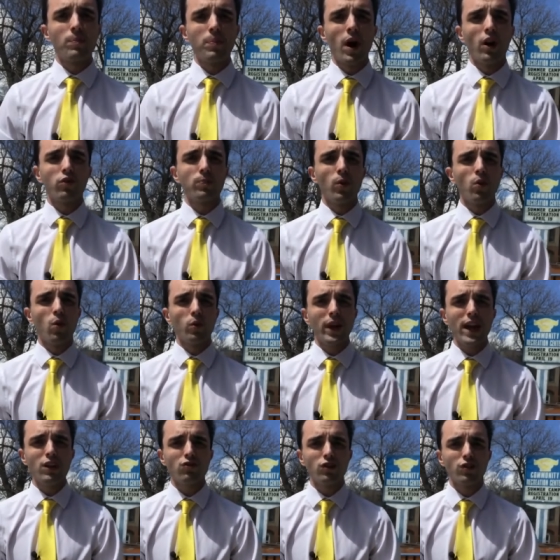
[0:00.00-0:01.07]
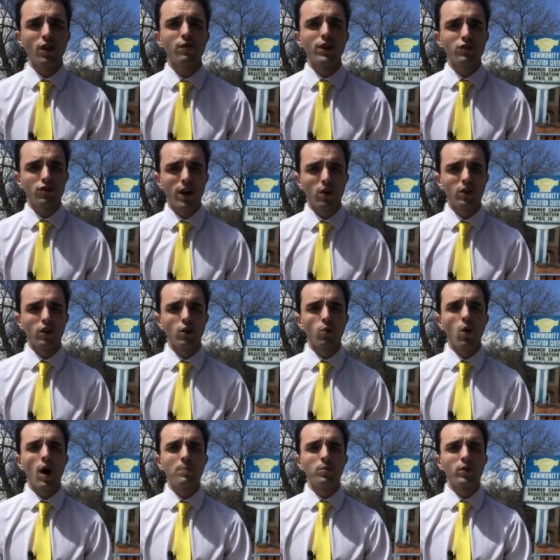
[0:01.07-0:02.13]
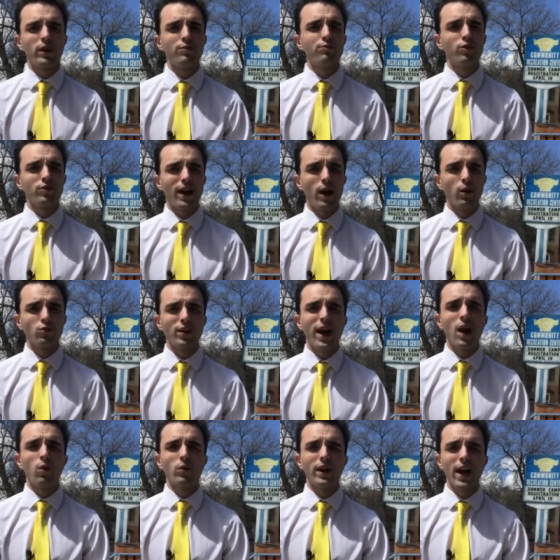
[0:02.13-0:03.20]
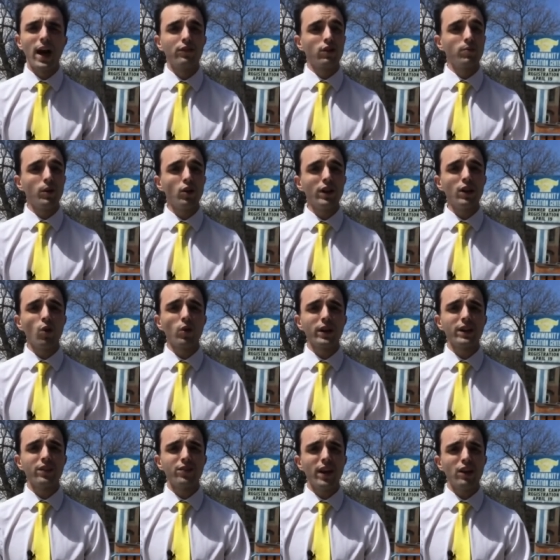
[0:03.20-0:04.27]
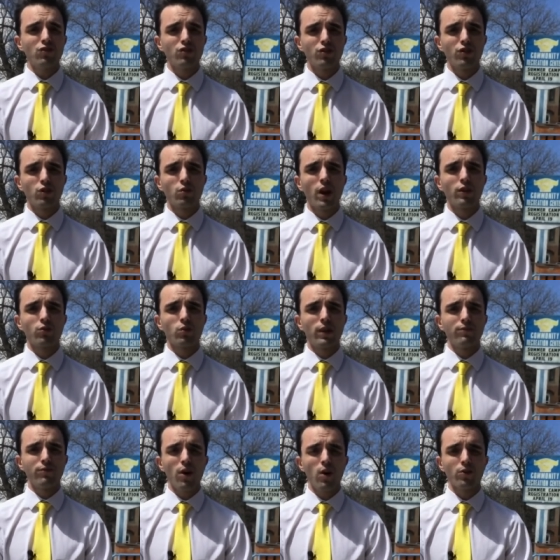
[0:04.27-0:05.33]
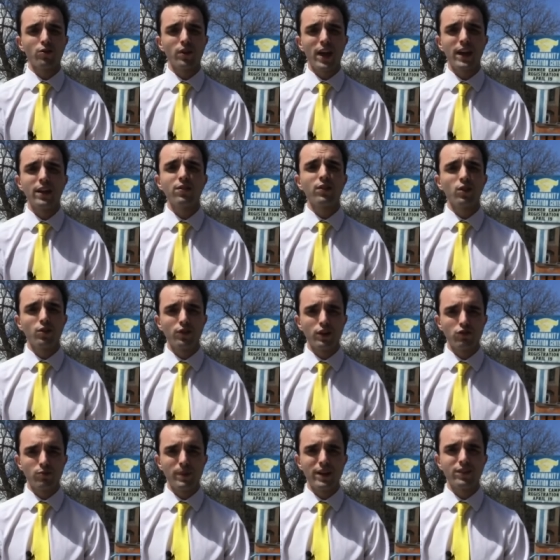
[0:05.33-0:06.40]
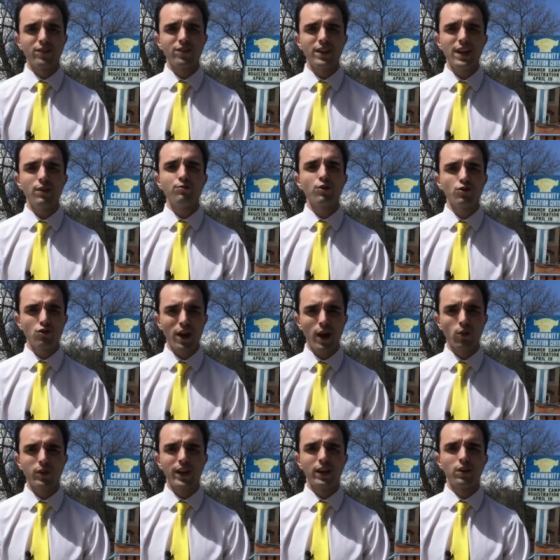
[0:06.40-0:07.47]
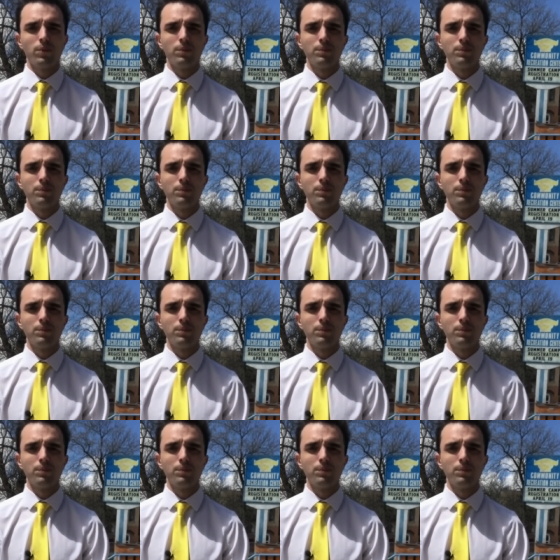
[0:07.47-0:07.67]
the possible locations of a childcare cooperative for downtown, as community organizations across Great Falls say there is a tremendous need for childcare.